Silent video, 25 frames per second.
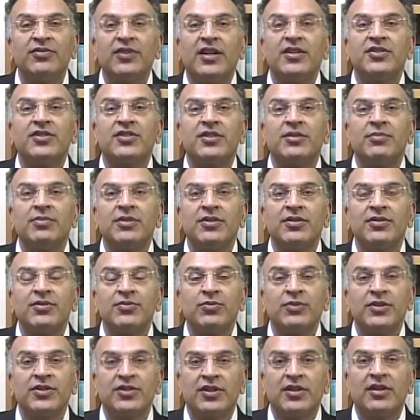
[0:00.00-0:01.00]
vegetables,
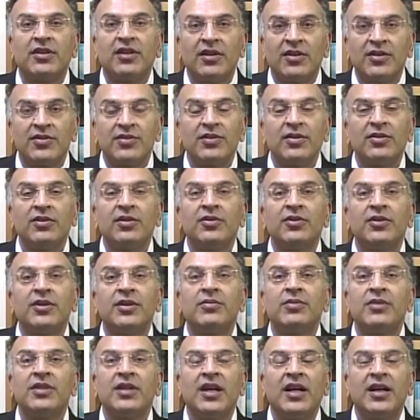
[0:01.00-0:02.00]
which are also
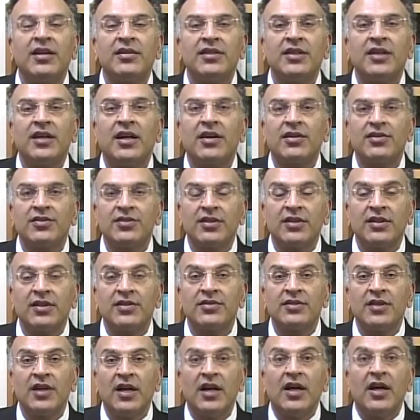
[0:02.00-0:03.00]
loaded with
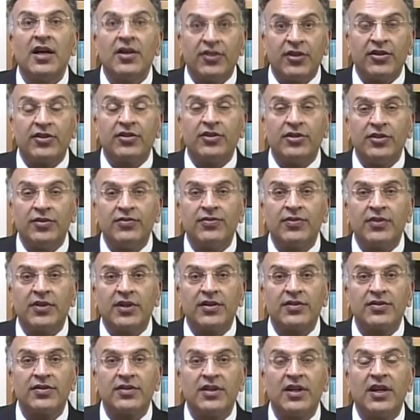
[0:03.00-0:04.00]
antioxidants. They're good for
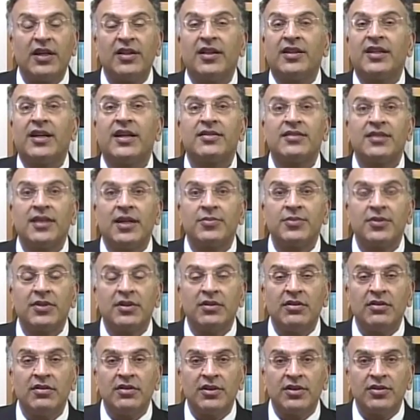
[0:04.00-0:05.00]
us, and that's
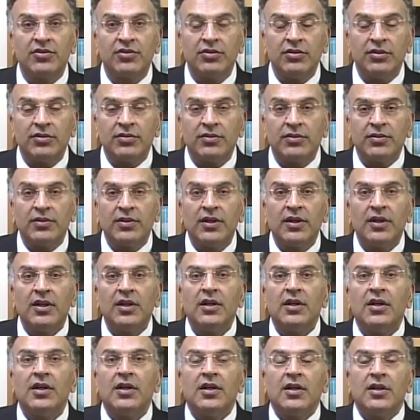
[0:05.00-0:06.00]
absolutely true.
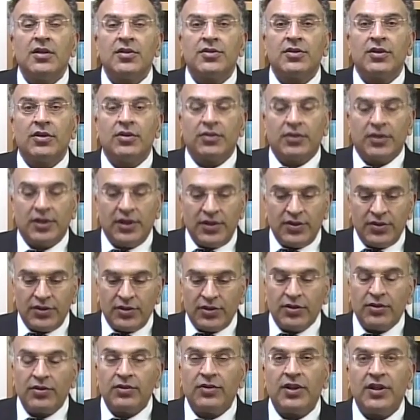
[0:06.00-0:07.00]
So these
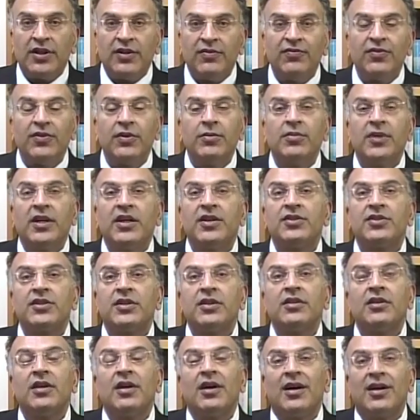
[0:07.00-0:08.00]
two,
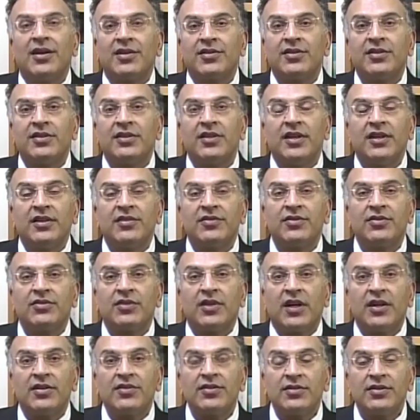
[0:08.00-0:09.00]
inflammation, oxidative
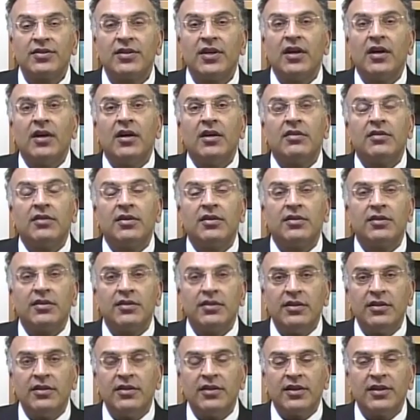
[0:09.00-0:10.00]
stress. The
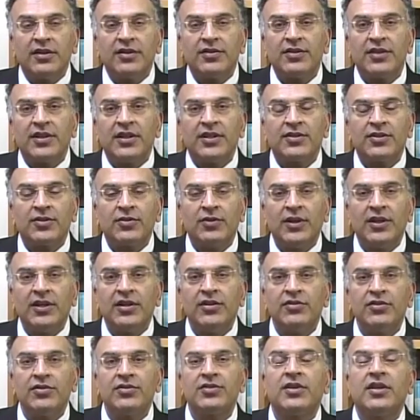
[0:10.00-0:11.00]
third is, it's quite
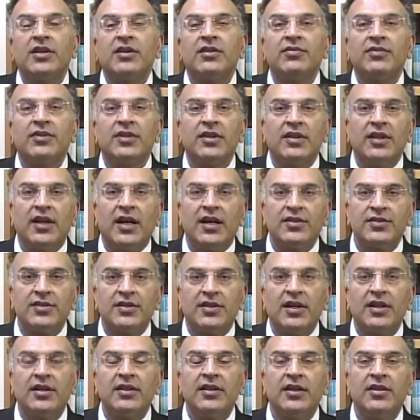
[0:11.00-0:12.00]
interesting, over the last
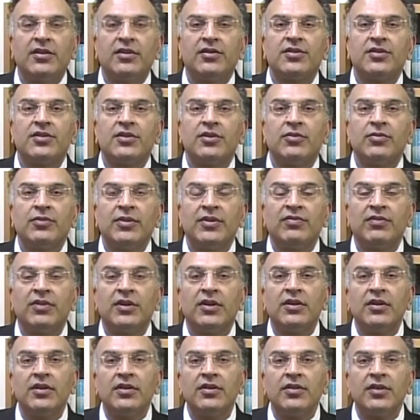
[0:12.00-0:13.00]
decade or so, we've
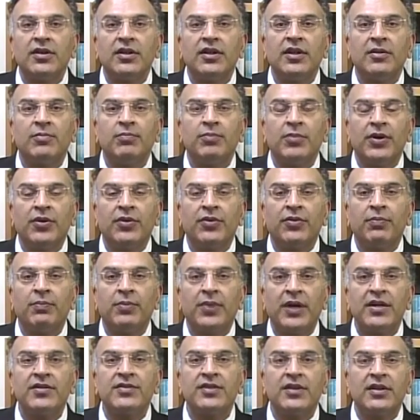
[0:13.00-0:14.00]
learned in both
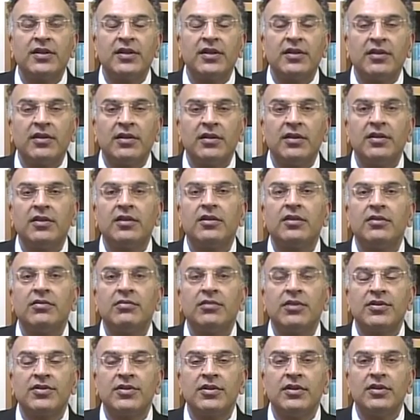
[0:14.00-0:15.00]
basic and clinical
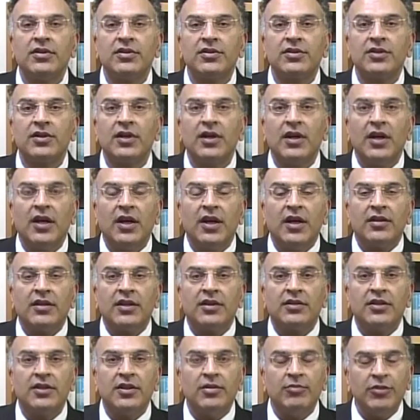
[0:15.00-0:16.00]
research
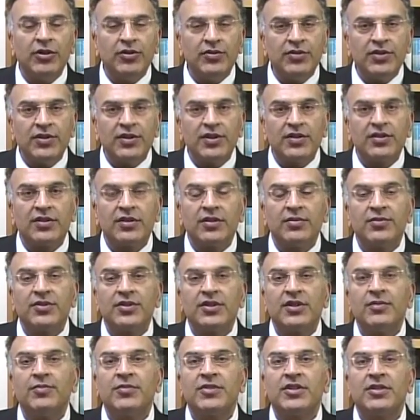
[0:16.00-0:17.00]
that the immune system
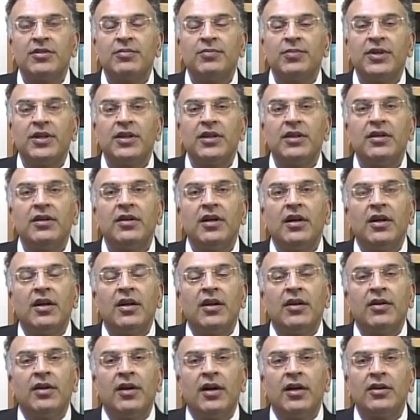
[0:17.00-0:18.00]
seems to be
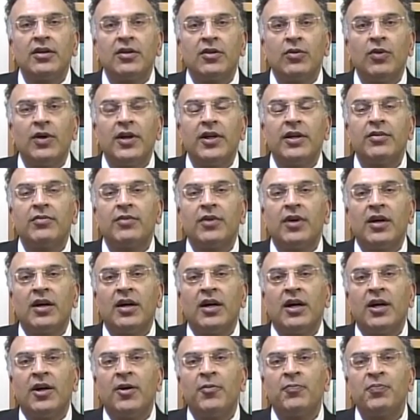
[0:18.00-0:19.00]
not quite
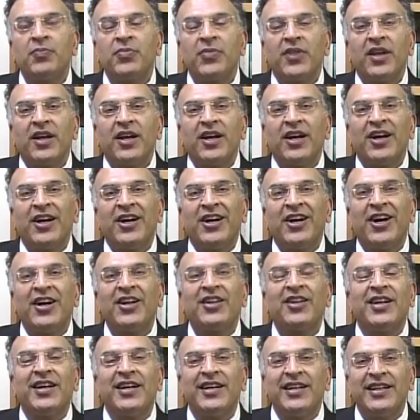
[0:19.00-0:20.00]

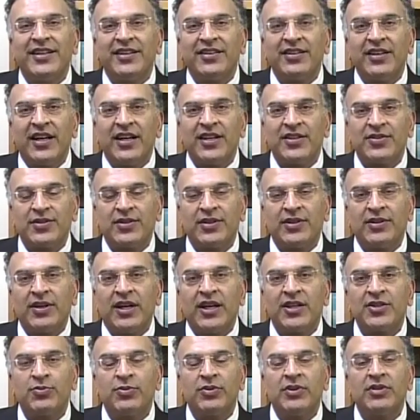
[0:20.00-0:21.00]
aligned
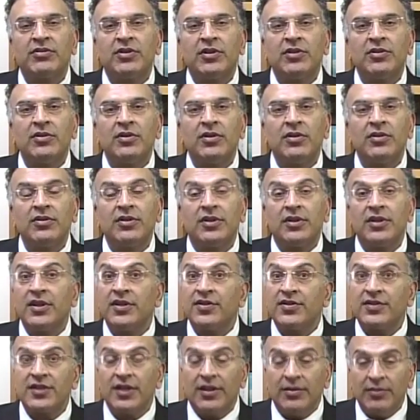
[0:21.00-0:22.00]
as we grow older.
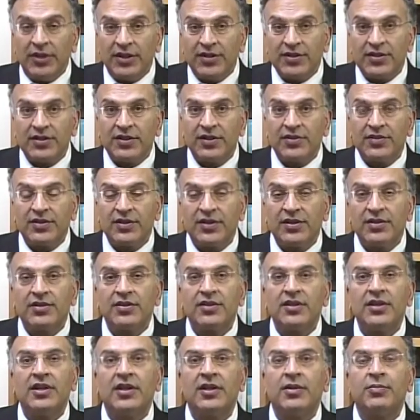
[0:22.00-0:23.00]
In some
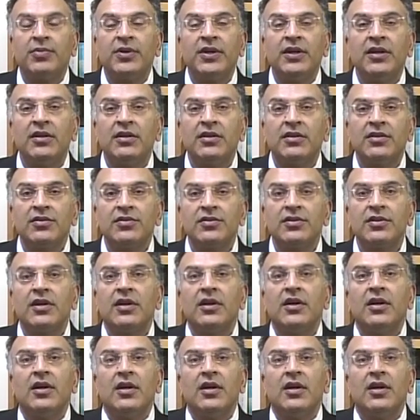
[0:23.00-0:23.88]
instances, it appears,